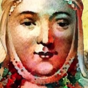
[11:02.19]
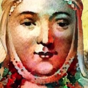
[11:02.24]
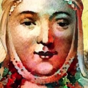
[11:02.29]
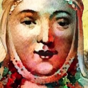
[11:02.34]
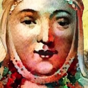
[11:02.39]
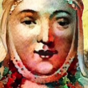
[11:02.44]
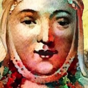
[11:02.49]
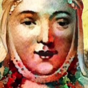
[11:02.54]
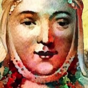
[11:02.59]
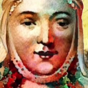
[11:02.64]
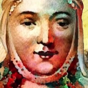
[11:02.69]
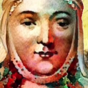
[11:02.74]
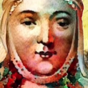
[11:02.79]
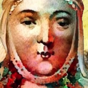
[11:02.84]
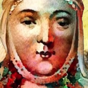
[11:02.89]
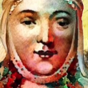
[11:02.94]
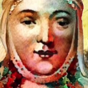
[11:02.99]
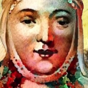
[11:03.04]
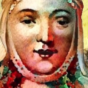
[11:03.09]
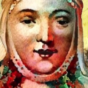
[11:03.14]
times
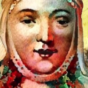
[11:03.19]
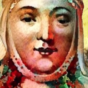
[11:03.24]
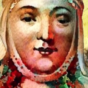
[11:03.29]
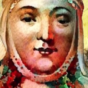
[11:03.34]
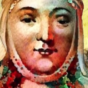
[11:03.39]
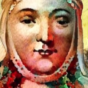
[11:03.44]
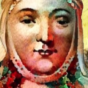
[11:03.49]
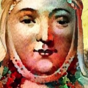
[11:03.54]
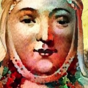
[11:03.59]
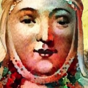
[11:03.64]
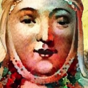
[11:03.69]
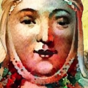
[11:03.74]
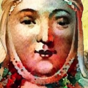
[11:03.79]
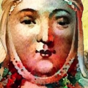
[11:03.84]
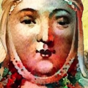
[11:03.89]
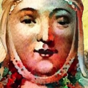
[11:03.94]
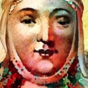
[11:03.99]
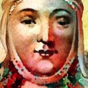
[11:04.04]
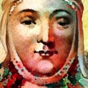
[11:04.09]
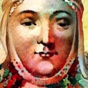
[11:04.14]
during the 12th
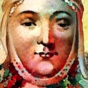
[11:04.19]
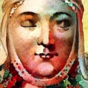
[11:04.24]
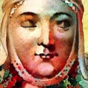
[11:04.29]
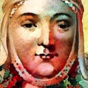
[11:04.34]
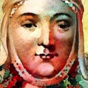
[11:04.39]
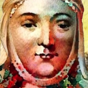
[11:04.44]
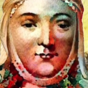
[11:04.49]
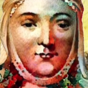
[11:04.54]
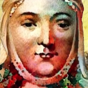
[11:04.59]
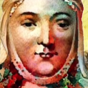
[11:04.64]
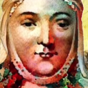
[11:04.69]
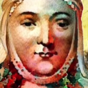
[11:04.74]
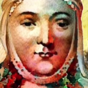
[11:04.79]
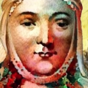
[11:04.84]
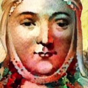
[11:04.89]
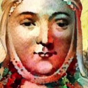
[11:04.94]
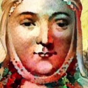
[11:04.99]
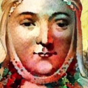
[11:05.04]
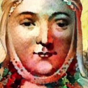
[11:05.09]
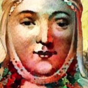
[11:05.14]
century.
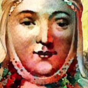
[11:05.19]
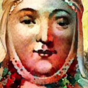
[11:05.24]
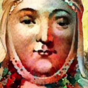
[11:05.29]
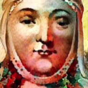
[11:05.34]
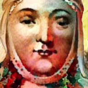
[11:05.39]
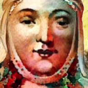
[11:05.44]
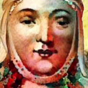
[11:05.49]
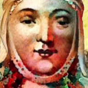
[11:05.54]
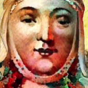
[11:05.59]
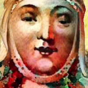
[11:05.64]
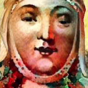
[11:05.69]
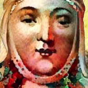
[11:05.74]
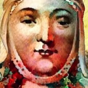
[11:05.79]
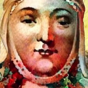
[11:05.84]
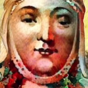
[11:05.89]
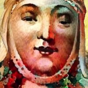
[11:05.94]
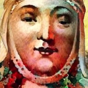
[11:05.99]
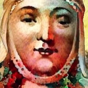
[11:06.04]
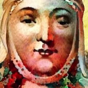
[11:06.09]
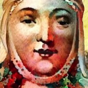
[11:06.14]
It is still
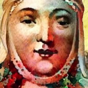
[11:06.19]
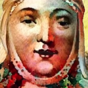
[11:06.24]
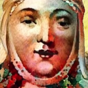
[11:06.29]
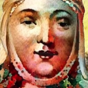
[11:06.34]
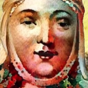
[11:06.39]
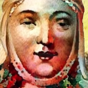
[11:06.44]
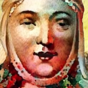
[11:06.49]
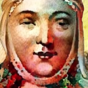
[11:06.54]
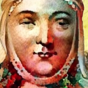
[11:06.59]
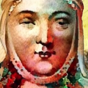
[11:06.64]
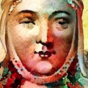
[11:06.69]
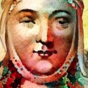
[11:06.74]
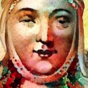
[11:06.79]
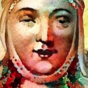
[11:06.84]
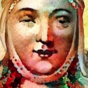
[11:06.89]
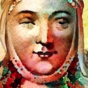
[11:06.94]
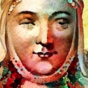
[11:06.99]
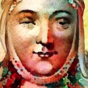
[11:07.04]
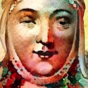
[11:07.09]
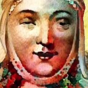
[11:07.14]
fascinating to
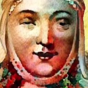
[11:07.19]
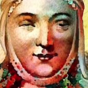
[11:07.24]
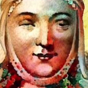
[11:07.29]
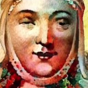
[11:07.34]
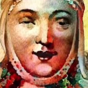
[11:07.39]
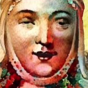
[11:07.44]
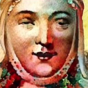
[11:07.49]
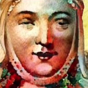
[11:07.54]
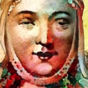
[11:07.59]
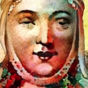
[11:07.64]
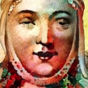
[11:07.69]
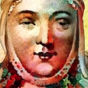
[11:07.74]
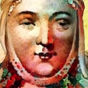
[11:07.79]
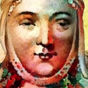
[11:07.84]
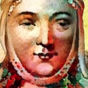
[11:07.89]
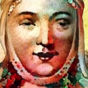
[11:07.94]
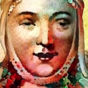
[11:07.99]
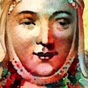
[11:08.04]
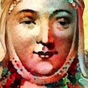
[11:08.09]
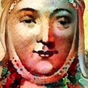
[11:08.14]
think how French
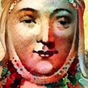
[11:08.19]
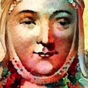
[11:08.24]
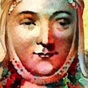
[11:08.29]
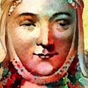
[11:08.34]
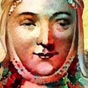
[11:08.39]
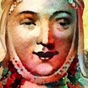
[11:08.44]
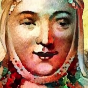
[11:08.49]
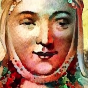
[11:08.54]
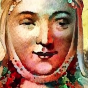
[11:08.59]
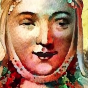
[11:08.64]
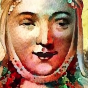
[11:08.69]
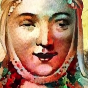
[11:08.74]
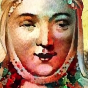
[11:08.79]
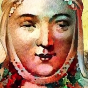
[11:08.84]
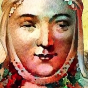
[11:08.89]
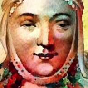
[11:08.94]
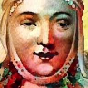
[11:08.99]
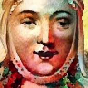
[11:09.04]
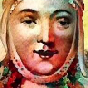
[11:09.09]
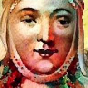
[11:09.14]
dukes ruled
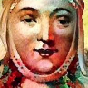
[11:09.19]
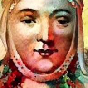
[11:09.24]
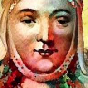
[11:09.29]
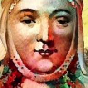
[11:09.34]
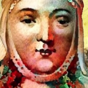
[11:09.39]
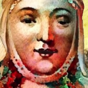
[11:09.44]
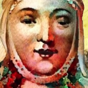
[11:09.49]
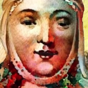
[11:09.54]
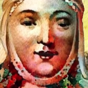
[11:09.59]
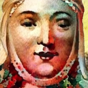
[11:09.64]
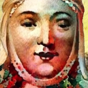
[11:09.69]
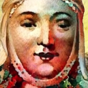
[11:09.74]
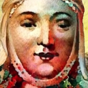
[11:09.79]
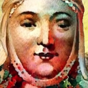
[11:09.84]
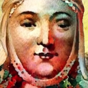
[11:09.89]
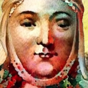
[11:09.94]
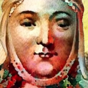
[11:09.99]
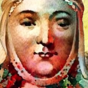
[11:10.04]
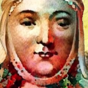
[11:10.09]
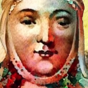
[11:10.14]
England in those
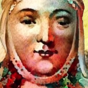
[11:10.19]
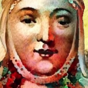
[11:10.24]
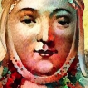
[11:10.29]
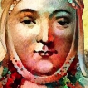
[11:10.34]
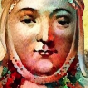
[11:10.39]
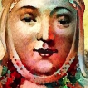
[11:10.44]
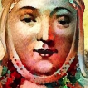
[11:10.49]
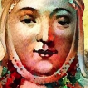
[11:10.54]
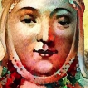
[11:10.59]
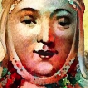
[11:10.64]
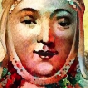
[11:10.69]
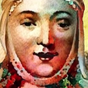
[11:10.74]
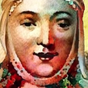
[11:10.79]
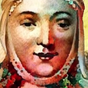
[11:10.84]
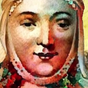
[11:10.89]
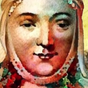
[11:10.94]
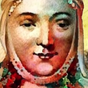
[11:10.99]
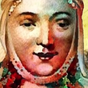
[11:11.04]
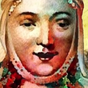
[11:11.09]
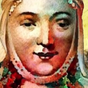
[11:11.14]
days, and how
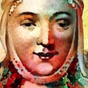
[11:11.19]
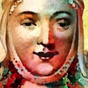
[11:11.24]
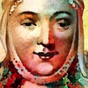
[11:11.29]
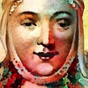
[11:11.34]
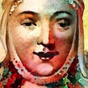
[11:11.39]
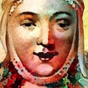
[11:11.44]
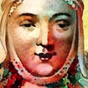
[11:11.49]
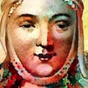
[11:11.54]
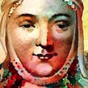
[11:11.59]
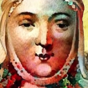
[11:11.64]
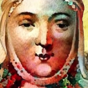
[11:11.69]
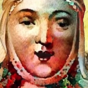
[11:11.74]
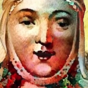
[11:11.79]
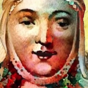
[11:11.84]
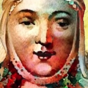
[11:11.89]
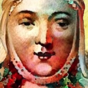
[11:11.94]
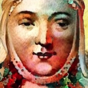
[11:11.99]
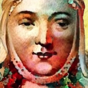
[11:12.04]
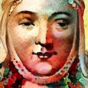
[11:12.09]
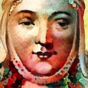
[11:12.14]
many of the English
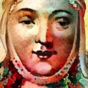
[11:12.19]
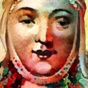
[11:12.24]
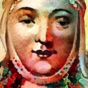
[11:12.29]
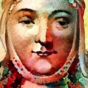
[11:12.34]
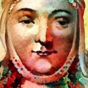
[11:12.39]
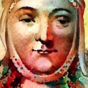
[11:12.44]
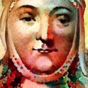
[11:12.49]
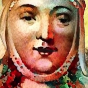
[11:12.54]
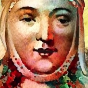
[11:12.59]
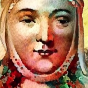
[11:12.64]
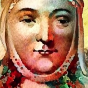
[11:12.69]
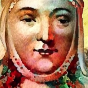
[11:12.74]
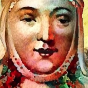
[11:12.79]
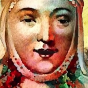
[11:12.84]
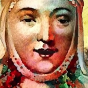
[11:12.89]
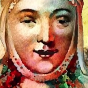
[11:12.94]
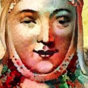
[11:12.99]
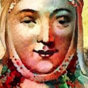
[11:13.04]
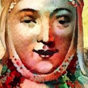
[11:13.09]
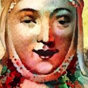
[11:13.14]
royals ended up
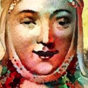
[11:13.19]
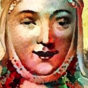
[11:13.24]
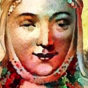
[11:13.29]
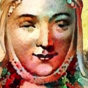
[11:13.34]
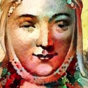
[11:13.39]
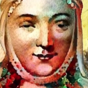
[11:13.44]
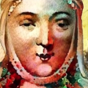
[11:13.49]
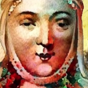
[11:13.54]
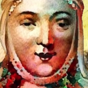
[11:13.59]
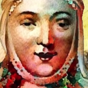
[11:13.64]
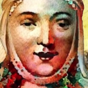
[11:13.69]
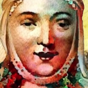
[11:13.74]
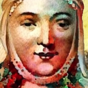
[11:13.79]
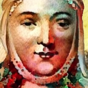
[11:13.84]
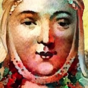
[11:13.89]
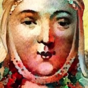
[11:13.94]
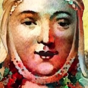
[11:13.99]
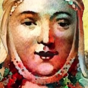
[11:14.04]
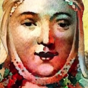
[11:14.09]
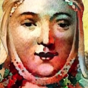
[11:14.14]
being buried here in
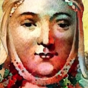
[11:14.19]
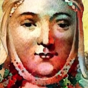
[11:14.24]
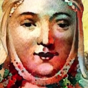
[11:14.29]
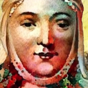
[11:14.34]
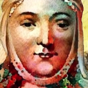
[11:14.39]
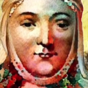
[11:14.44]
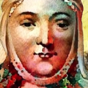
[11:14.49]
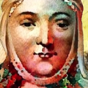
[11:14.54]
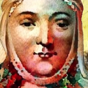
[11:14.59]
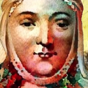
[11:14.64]
France.